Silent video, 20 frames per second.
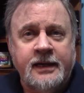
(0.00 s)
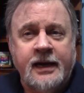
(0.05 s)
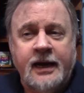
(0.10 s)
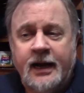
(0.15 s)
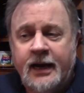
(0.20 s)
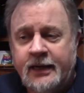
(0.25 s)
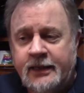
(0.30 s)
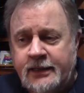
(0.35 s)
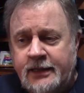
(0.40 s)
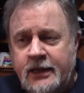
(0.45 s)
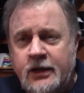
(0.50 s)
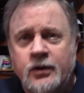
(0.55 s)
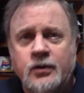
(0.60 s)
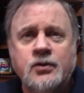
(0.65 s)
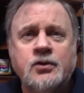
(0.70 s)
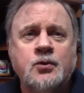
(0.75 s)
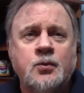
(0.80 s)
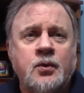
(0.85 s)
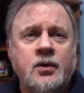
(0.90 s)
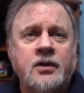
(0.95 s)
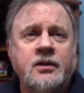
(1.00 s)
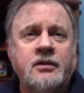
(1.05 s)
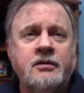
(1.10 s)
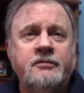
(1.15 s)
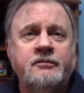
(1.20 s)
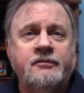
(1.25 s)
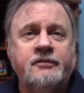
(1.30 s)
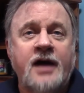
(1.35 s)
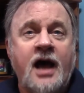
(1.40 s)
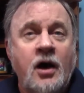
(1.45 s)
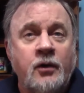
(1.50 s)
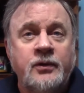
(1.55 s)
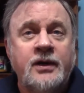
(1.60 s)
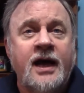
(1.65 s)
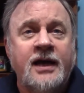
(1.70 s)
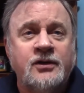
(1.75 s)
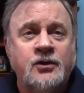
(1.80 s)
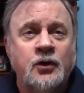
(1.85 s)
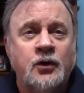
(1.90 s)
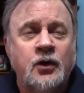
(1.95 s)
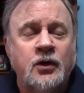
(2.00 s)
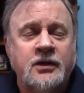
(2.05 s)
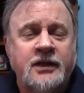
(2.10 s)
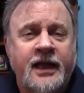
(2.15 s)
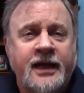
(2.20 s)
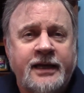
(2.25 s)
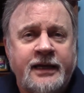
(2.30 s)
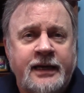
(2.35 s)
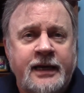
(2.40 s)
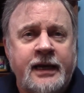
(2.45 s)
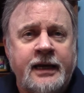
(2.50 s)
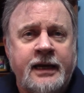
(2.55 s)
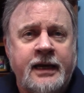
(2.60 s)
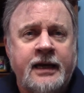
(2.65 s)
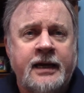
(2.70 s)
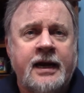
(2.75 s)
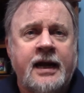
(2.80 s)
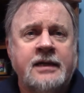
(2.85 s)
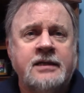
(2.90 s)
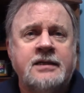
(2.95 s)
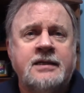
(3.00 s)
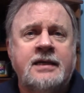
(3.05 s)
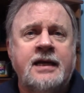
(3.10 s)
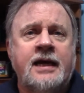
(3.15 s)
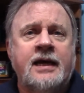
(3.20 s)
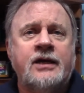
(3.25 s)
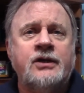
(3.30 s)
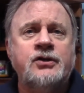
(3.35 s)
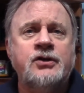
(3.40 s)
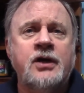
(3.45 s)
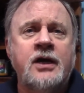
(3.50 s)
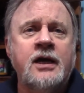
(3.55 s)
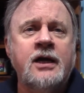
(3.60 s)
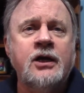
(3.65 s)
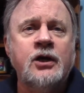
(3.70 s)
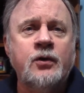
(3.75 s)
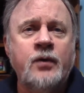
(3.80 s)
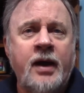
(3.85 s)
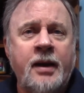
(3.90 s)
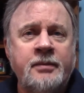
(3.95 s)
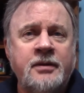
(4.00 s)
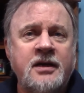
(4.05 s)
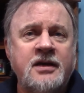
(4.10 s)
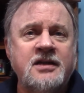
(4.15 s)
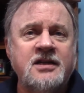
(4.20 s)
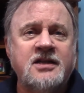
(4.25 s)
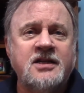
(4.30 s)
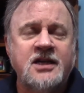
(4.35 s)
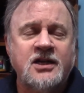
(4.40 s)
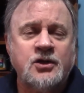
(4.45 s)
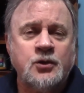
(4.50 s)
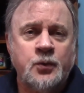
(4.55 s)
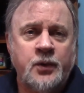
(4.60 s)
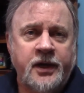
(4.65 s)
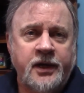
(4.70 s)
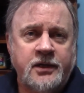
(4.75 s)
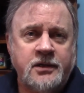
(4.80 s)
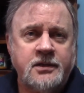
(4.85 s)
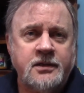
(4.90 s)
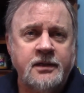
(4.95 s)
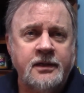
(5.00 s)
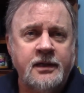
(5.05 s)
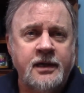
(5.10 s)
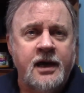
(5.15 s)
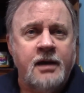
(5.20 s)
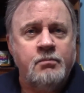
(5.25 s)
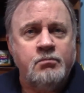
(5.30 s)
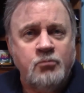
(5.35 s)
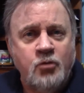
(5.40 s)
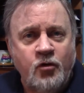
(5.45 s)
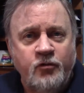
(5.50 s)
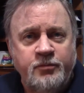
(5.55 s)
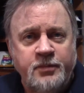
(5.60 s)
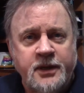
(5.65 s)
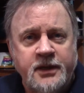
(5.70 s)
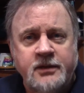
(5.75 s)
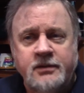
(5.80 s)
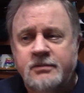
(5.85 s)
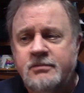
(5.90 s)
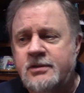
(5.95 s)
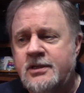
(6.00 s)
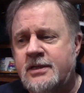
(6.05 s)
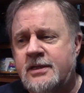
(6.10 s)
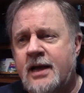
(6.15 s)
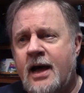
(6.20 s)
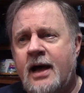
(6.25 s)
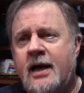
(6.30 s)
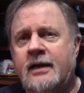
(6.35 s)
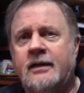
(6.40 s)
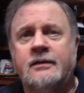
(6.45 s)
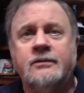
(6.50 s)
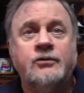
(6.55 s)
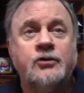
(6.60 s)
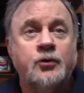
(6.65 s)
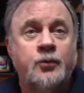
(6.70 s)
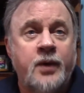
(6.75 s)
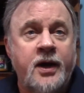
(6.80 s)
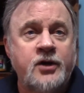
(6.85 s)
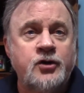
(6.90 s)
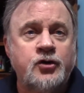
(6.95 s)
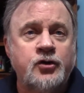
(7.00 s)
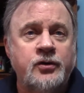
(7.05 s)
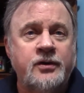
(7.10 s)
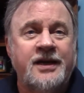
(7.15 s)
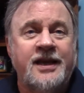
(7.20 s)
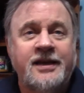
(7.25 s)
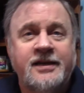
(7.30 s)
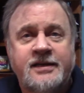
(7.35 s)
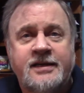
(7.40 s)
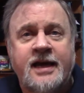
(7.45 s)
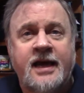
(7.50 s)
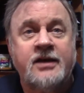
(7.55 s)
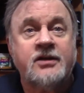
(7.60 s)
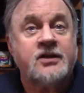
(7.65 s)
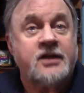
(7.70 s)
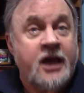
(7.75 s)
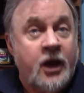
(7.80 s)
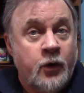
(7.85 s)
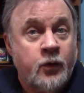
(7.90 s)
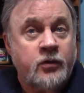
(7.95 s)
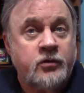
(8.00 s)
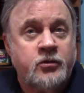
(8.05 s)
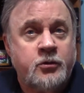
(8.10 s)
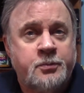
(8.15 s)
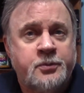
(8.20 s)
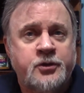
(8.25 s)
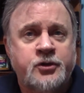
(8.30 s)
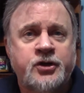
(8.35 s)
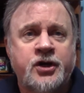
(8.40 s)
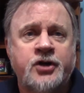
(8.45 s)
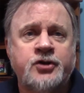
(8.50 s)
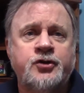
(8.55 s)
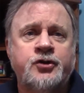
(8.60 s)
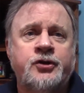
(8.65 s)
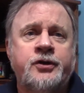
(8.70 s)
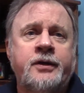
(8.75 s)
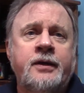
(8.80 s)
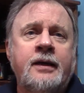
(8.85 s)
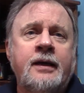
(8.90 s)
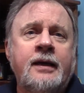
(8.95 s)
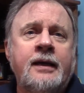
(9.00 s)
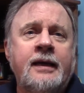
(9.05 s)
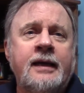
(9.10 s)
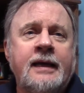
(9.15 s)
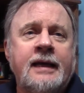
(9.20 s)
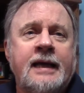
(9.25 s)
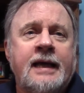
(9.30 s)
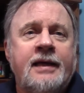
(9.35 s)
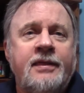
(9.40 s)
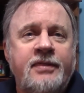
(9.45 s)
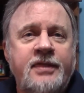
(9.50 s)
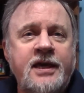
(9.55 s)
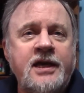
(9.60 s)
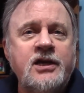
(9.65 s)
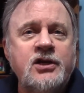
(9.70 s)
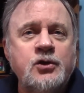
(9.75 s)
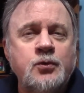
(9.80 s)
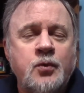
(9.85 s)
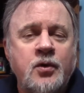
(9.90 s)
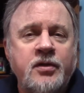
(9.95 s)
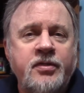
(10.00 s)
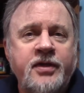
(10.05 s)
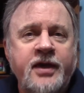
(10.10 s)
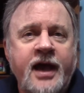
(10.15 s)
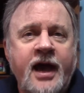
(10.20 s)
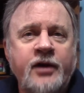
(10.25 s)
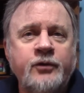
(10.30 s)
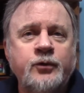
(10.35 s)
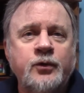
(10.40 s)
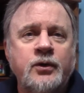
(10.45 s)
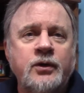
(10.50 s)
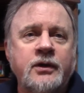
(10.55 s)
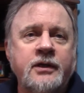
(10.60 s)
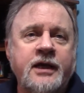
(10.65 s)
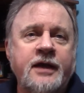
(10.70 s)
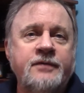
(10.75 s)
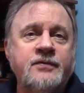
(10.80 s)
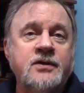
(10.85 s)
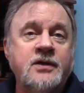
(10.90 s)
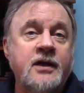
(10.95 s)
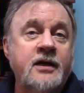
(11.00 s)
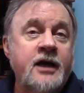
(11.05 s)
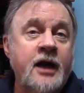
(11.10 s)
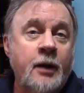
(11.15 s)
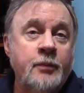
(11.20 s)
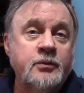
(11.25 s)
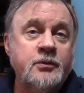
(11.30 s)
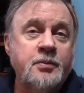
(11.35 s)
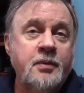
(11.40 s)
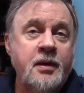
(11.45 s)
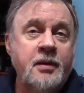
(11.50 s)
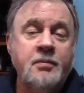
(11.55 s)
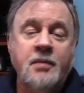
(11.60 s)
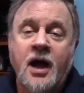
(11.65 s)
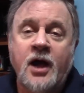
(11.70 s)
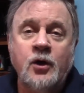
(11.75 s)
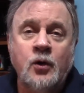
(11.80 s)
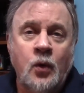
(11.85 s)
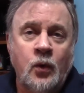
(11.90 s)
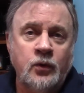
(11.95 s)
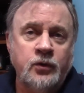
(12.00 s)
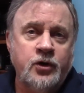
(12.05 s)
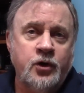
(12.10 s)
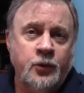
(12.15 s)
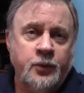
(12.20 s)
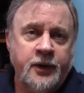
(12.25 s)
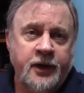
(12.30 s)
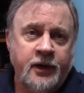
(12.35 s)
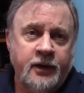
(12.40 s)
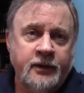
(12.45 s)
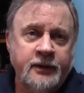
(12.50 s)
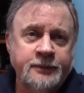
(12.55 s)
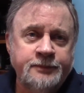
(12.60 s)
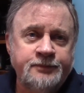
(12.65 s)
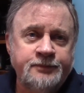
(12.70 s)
A year's worth of how not to look like an idiot on stage crammed into 6 weeks. Movement, style, direction, intent, character projection. These were theatrical gifts that helped me my whole career.